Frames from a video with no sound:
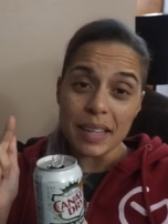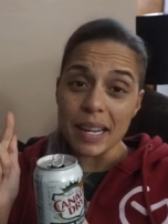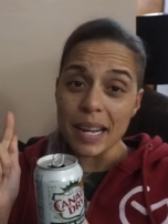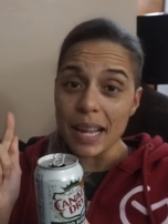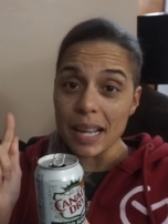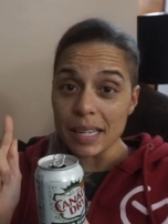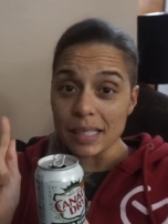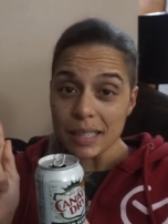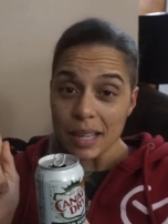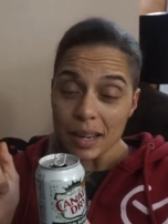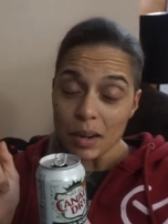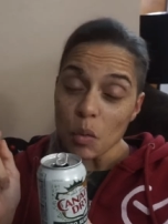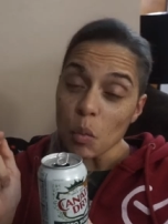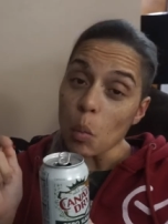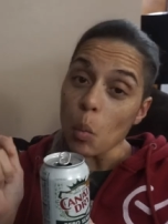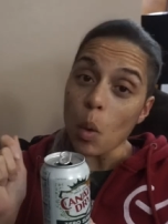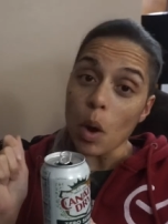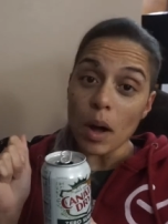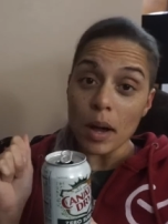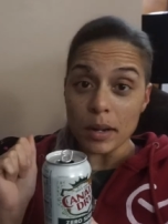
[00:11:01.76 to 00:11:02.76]
then I had a lot
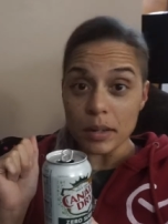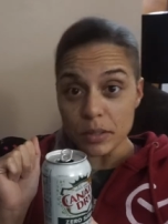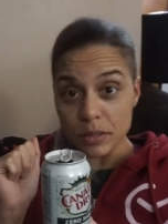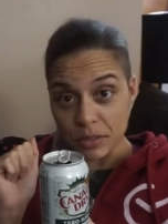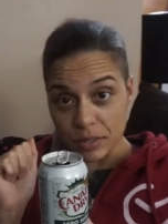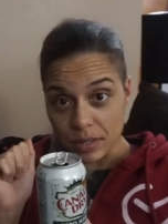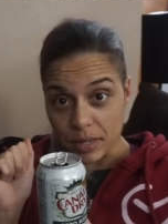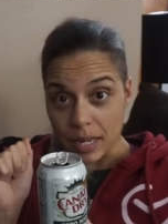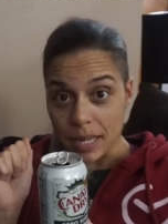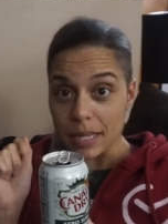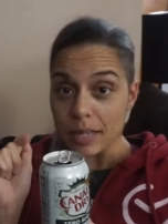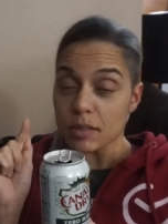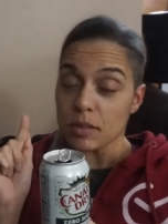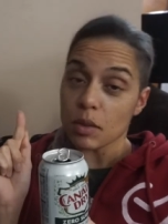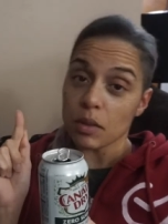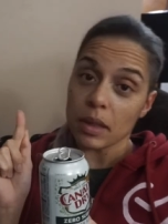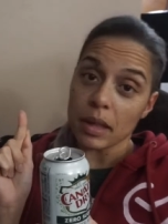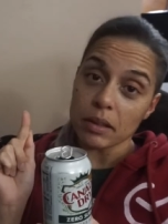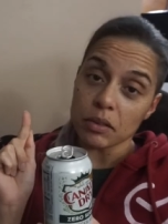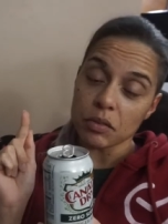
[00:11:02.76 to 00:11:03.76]
of water today,
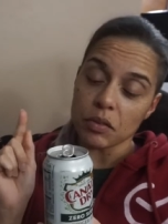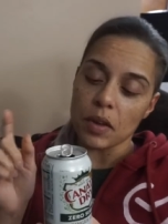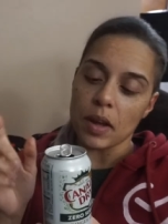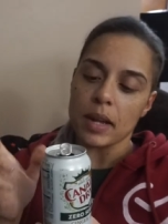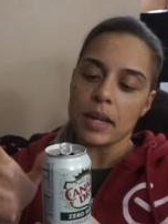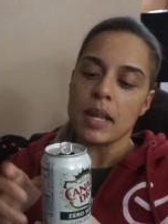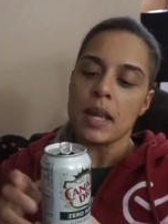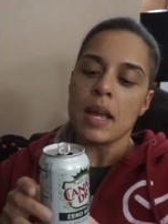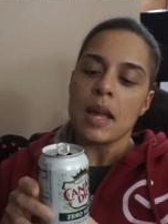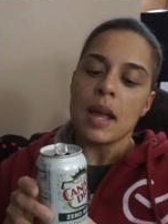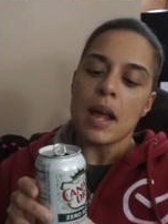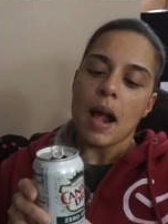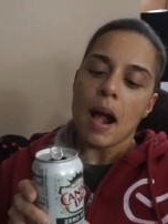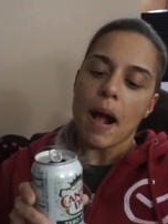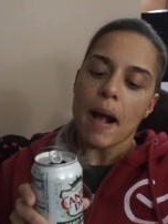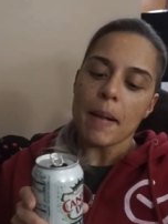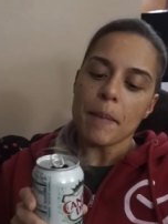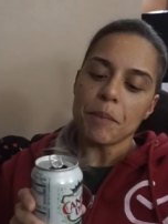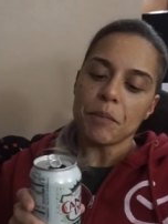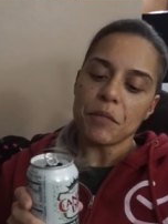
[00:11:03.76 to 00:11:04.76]
so that's fine.
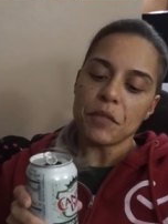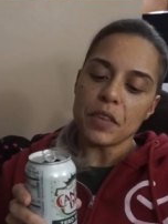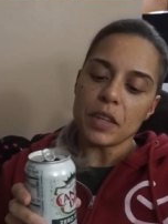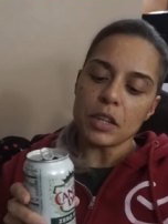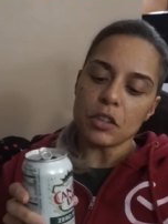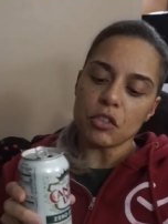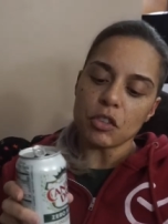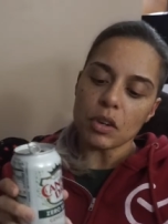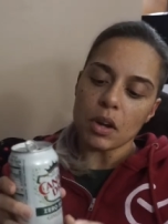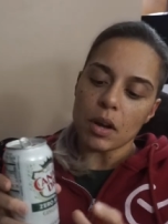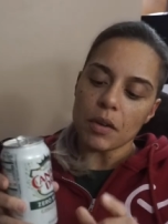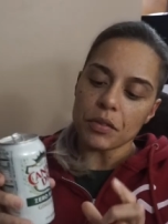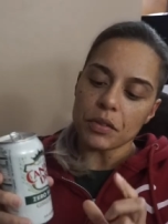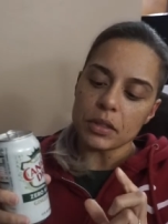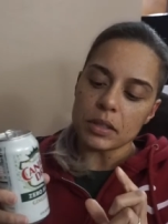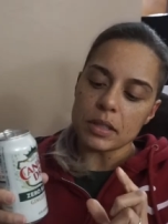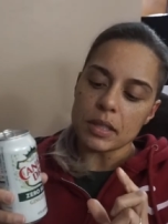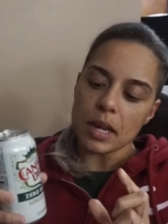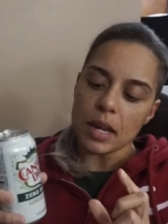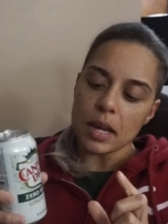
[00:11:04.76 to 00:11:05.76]
I'm finishing off
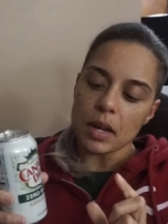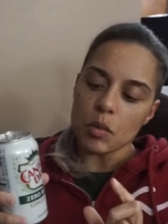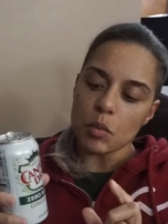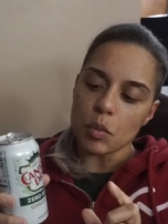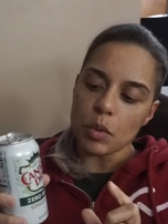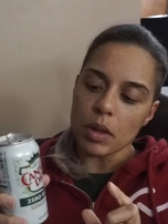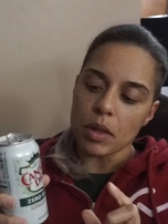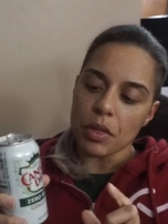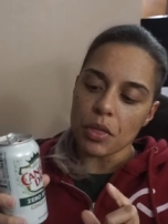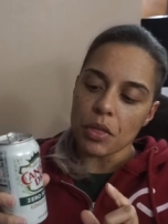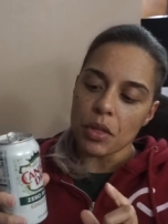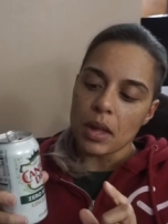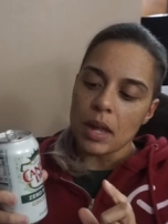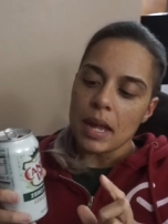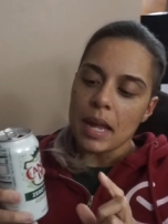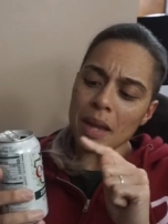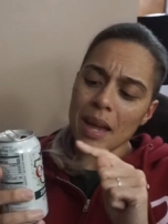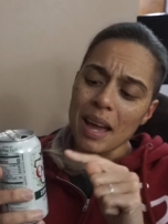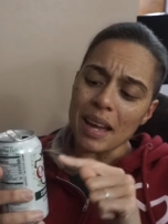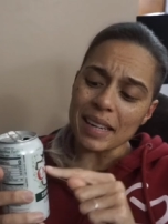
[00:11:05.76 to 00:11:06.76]
the day with
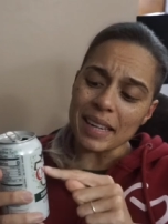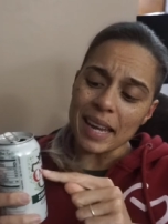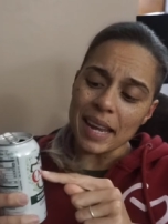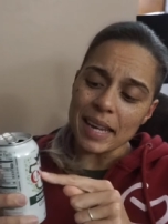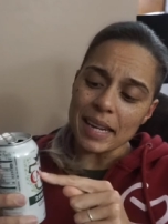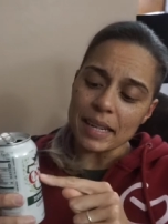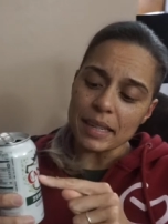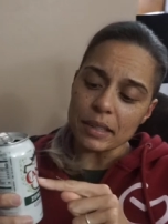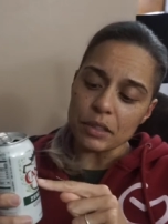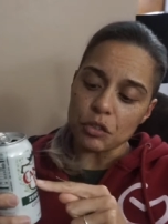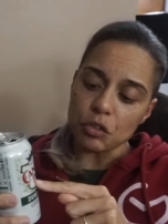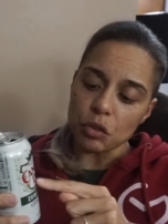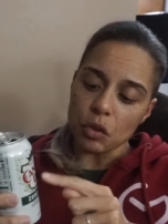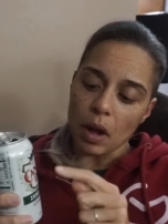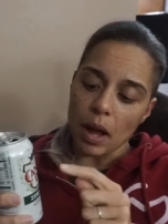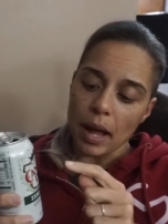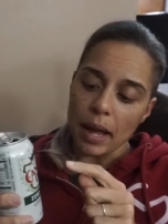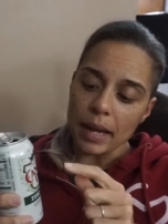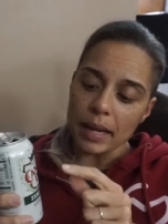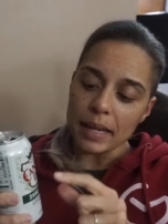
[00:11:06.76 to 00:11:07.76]
a Canada
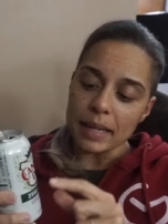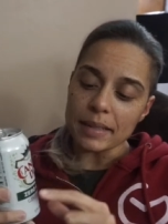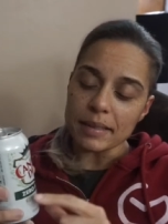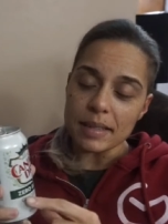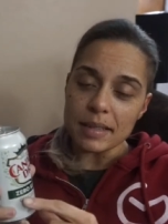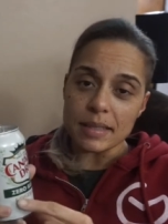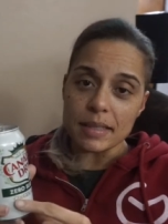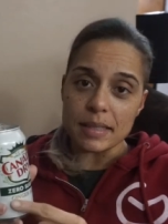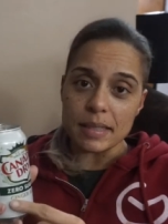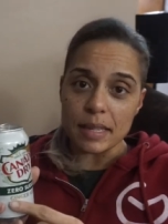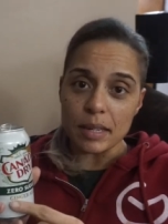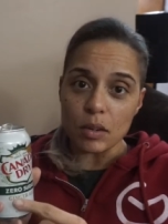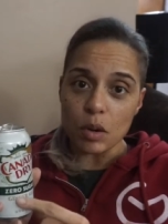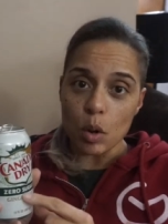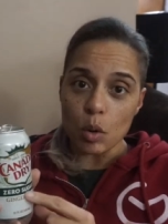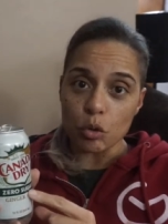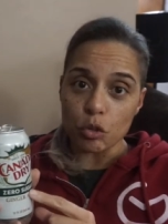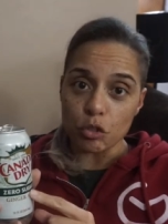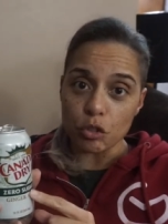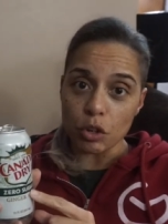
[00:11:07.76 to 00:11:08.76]
Dry. It's a
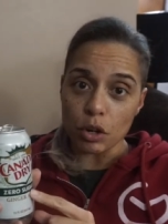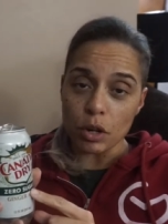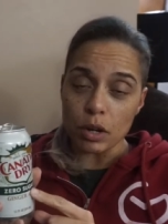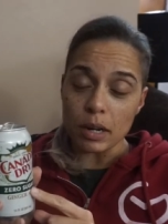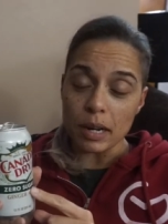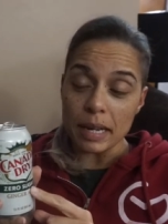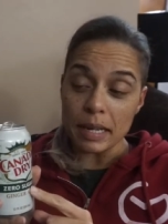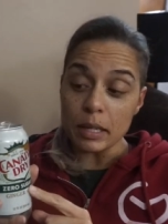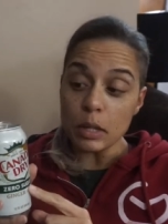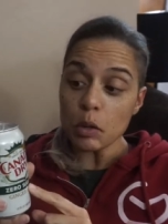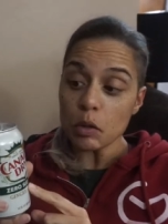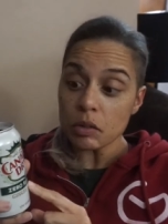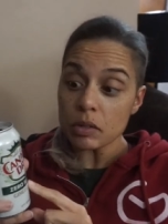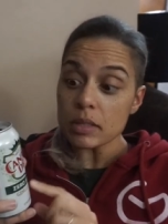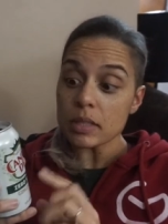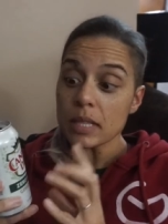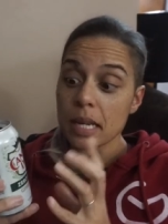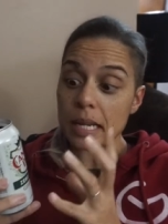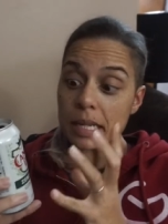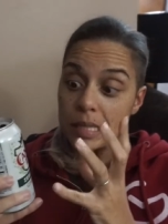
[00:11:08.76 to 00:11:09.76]
zero sugar. It used
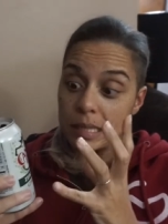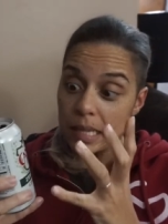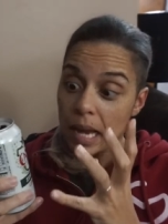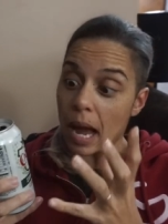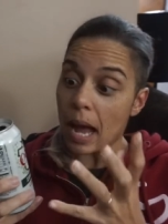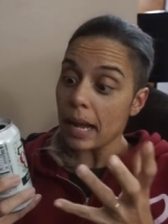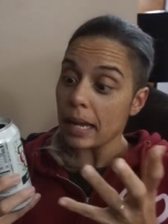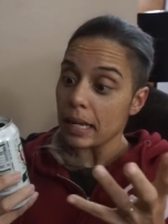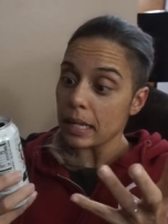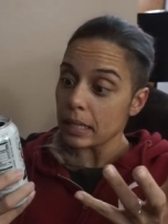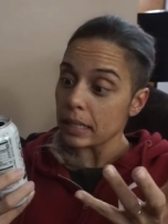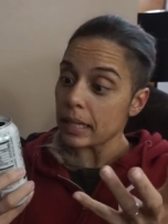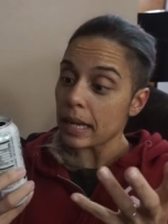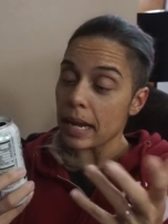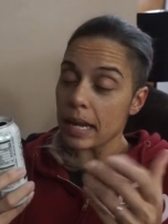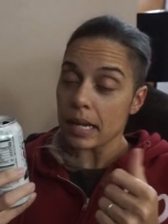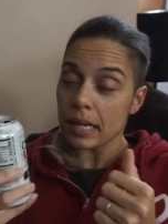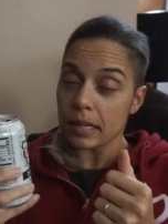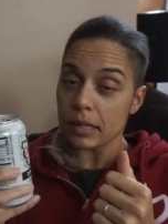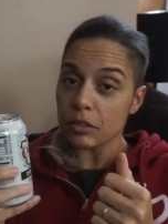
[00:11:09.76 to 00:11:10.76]
to say Diet
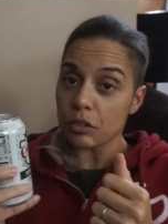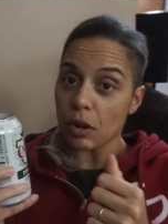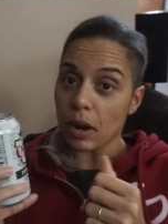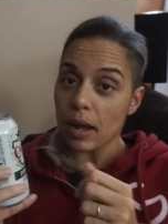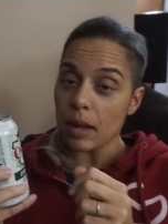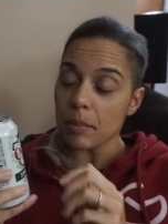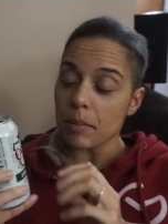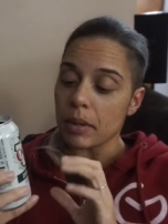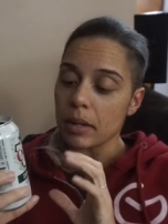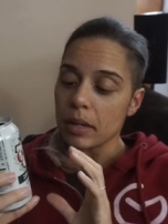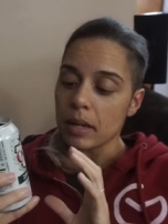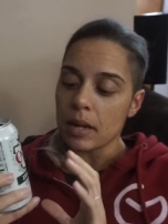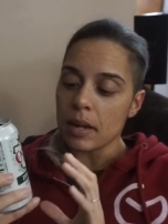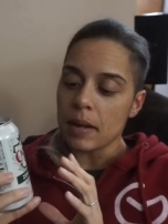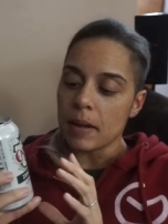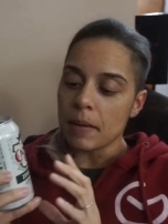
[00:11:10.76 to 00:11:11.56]
Canada Dry, but